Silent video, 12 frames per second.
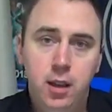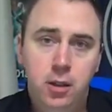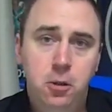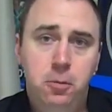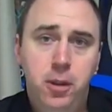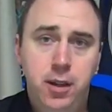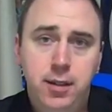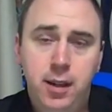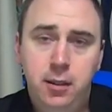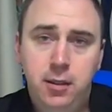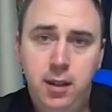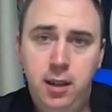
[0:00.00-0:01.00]
U+
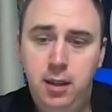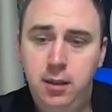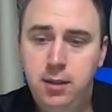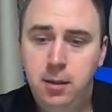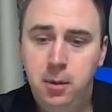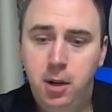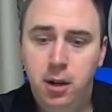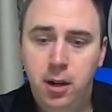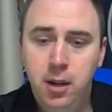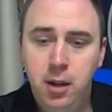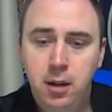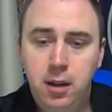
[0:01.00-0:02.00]
LTE SIM card
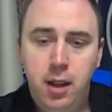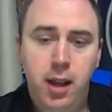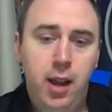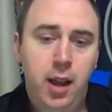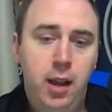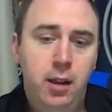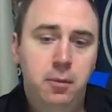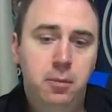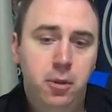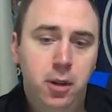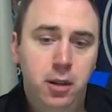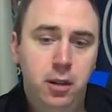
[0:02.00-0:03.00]
in it and
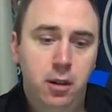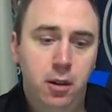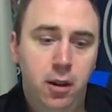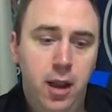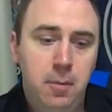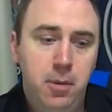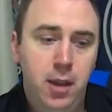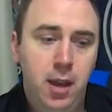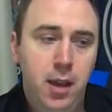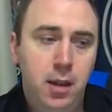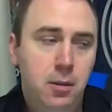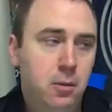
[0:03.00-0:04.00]
put in your
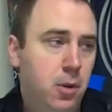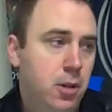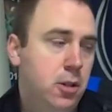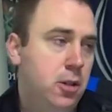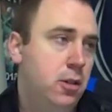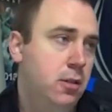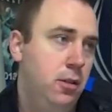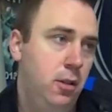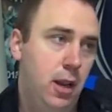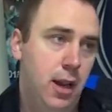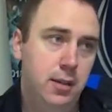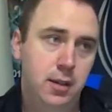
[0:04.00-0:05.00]
APN, which
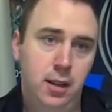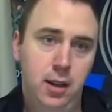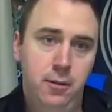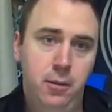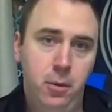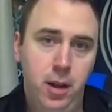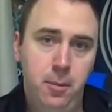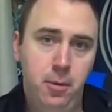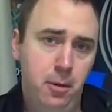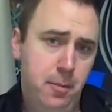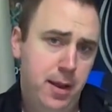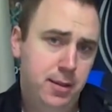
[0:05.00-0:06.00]
you guys can get off the web
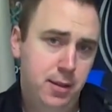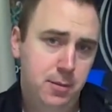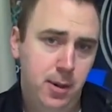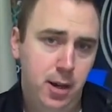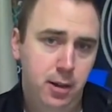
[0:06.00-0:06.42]
or message me.